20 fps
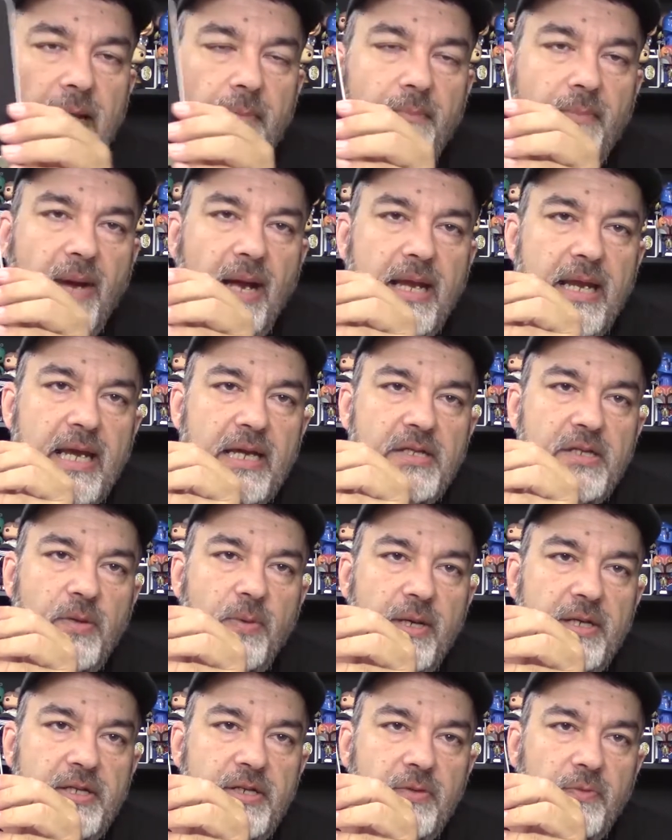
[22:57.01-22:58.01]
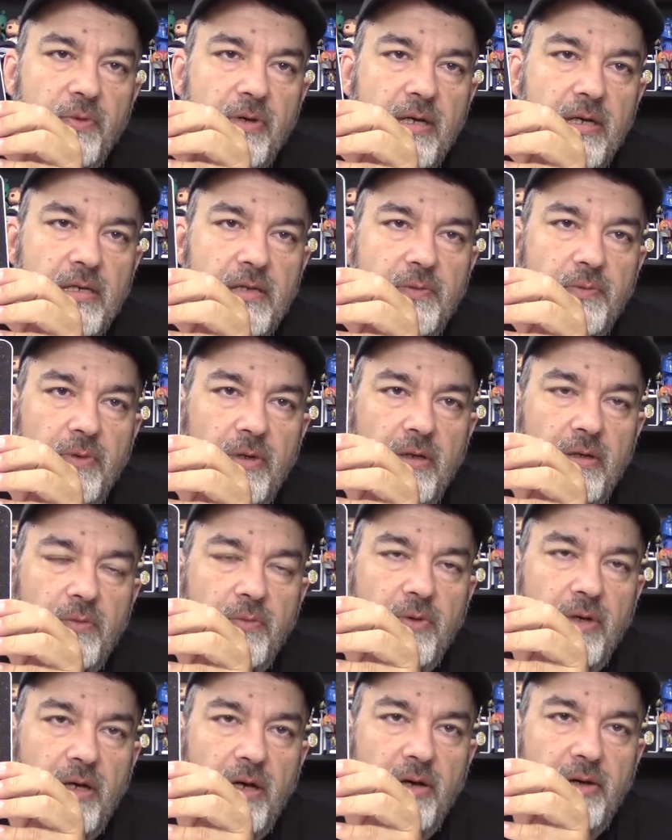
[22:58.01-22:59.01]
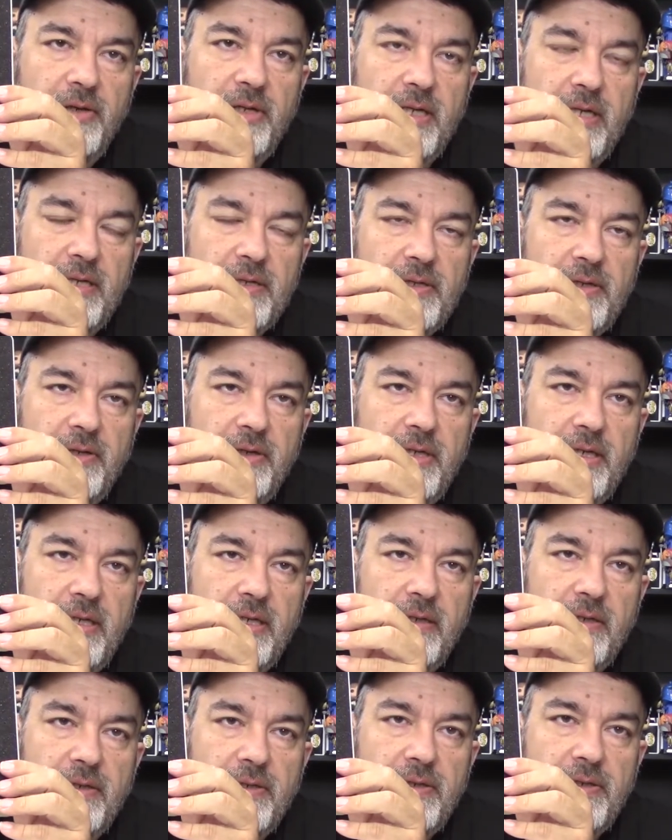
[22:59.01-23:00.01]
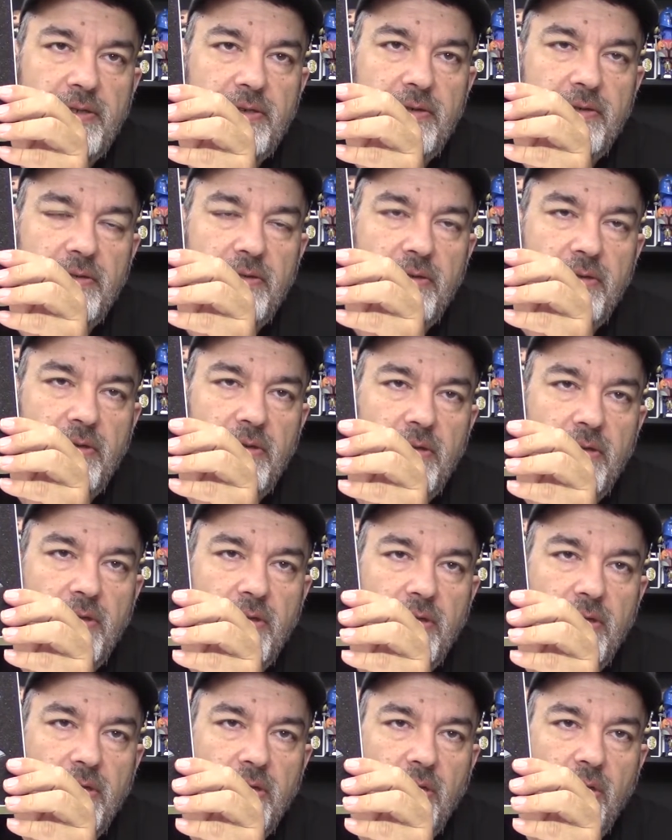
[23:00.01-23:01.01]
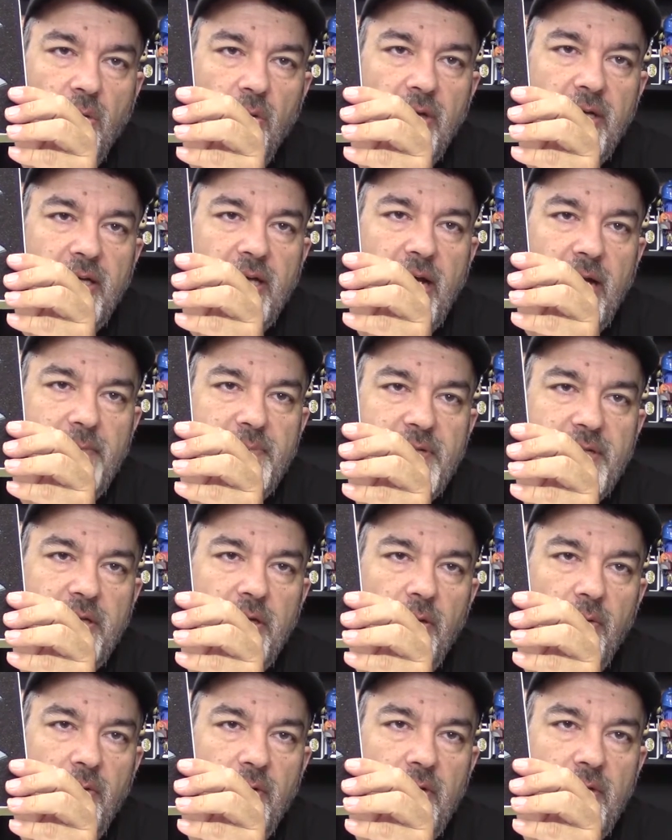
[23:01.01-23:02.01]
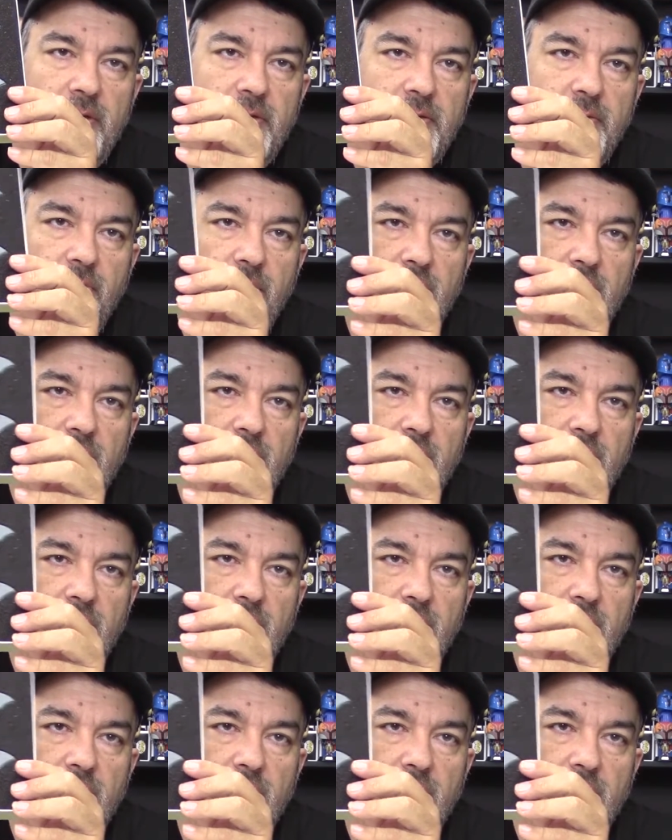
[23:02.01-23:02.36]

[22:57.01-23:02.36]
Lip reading: My next question was, well, what are these? Are these corn cob skewers,